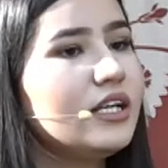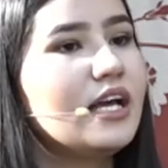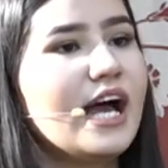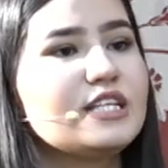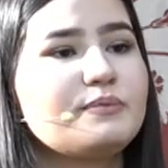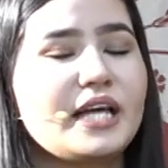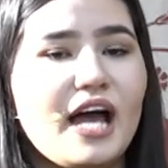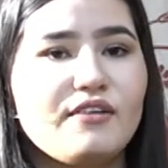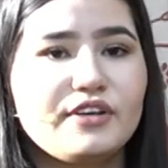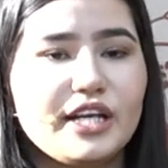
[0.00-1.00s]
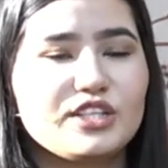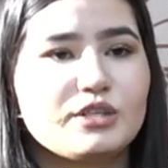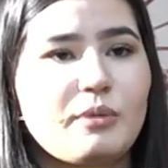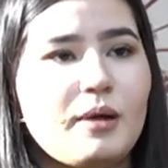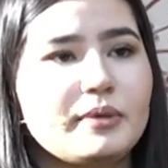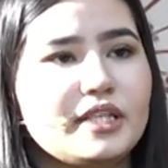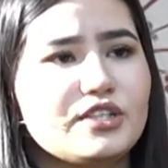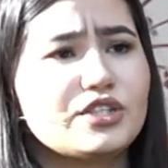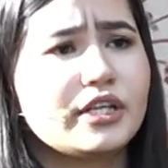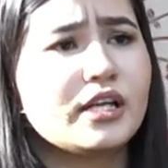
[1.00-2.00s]
As we have our aging
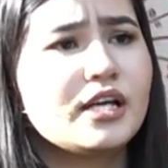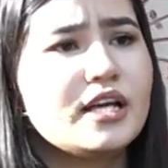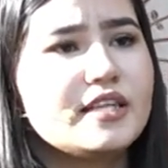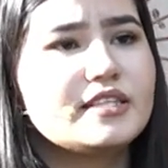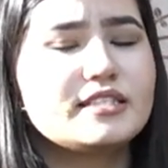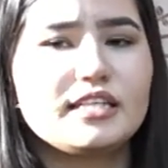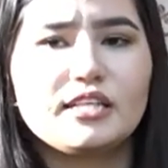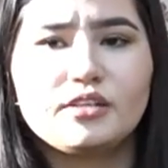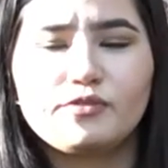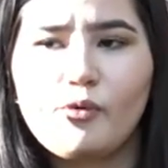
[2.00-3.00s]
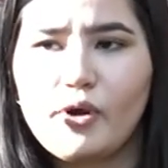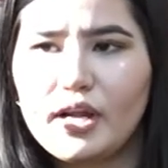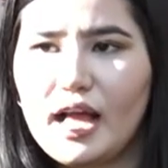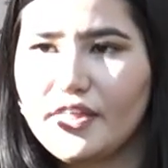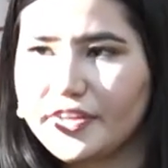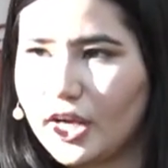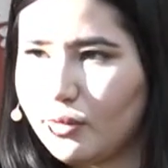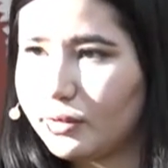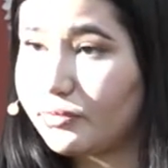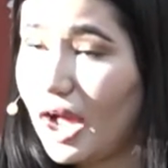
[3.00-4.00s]
population, this need for
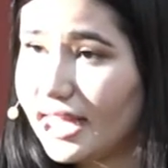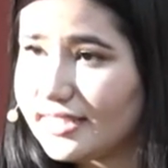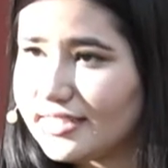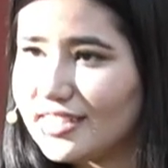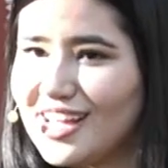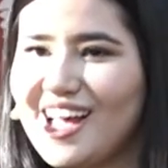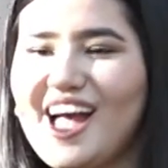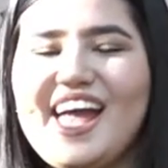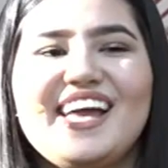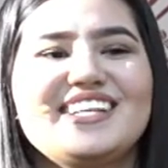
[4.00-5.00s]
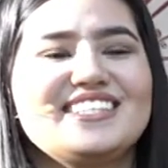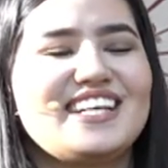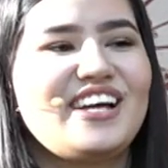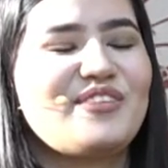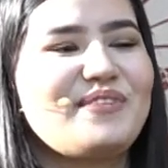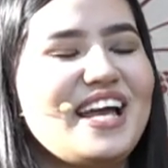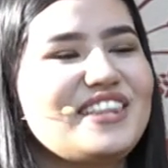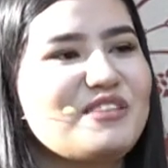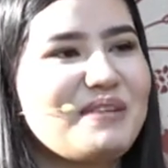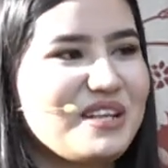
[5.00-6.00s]
healthcare will rise, and I
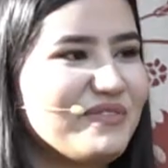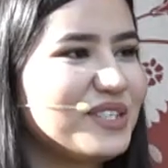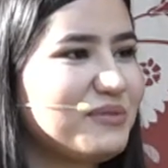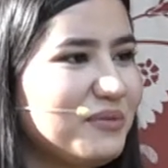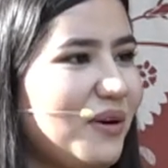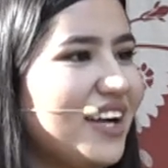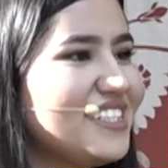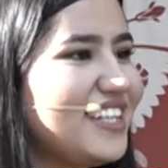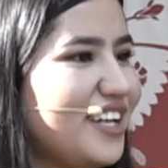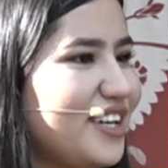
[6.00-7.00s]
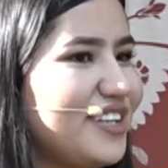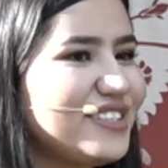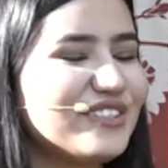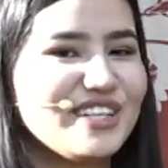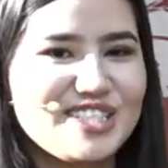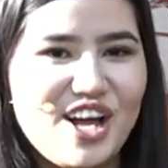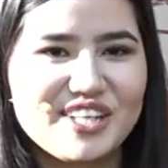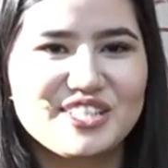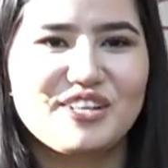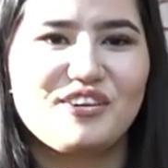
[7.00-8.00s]
think many of us would want a nurse or a
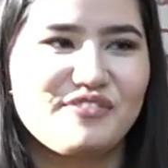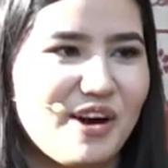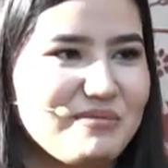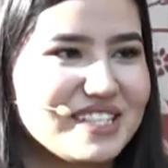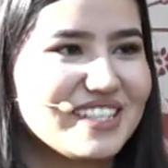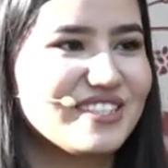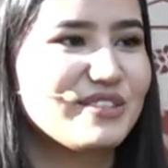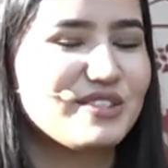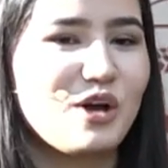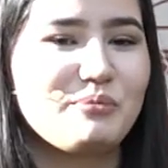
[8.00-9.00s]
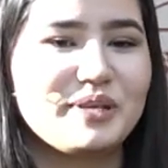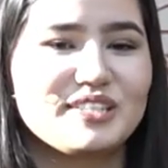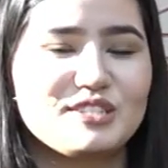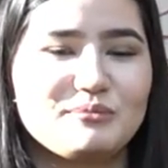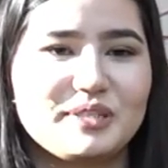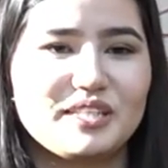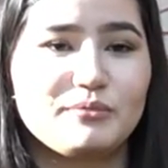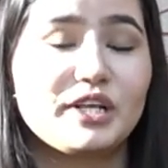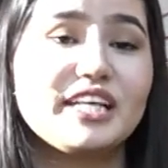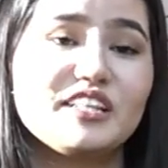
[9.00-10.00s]
doctor or a pharmacist who's hoping to be
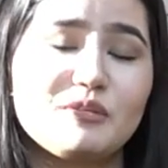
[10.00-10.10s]
working in